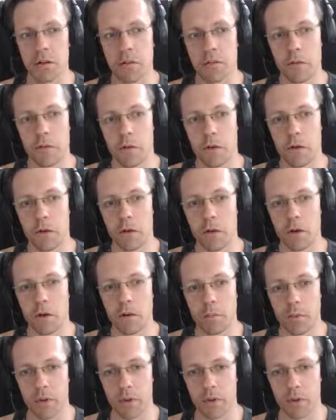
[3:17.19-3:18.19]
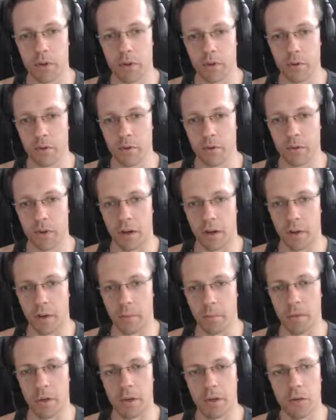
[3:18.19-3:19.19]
for a long period of time,